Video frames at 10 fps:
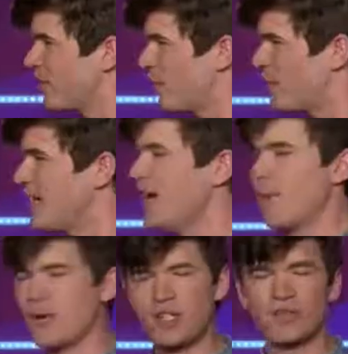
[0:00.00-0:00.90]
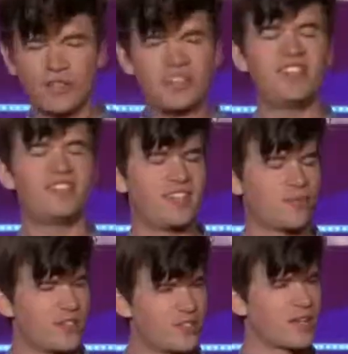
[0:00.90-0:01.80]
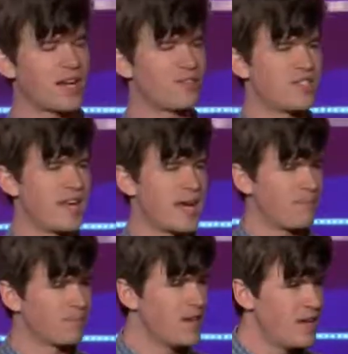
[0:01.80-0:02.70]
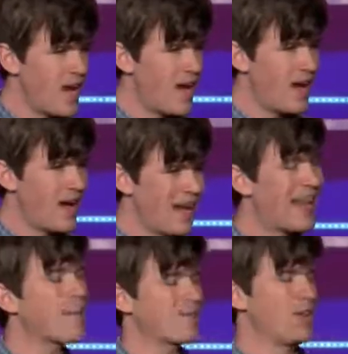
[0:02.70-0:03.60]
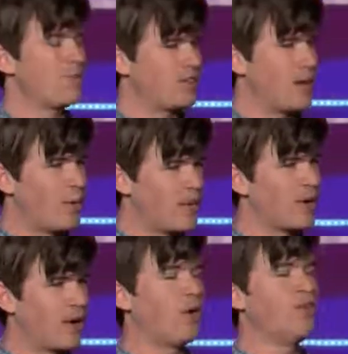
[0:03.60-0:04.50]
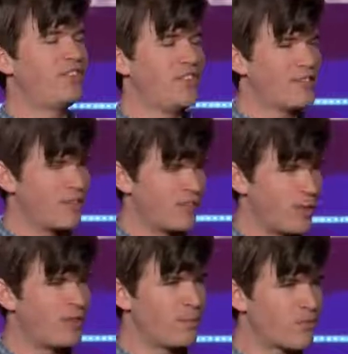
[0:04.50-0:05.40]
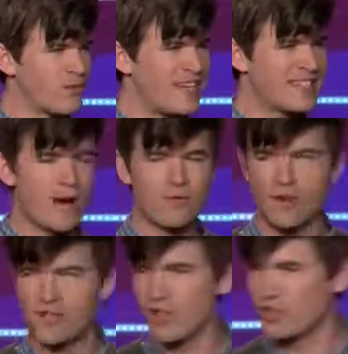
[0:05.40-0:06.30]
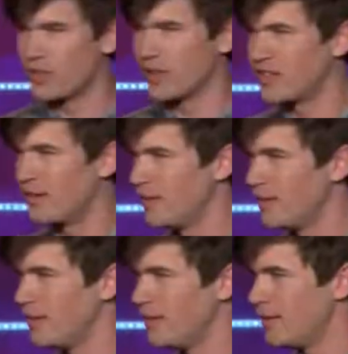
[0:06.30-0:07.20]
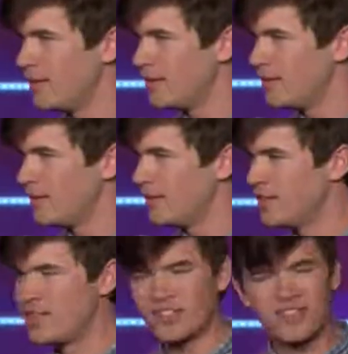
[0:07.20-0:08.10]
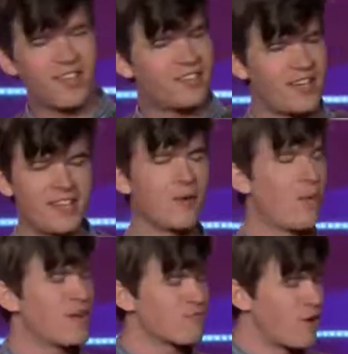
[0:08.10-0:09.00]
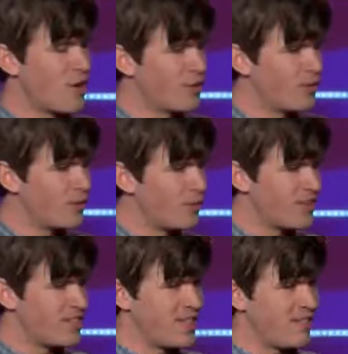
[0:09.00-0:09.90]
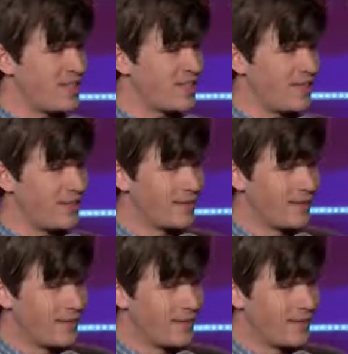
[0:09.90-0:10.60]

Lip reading: us on the holiday, but she also insisted we took out a laptop as well with a whole series of Lewis pre-downloaded onto it. Just in case anything went wrong with the DVD.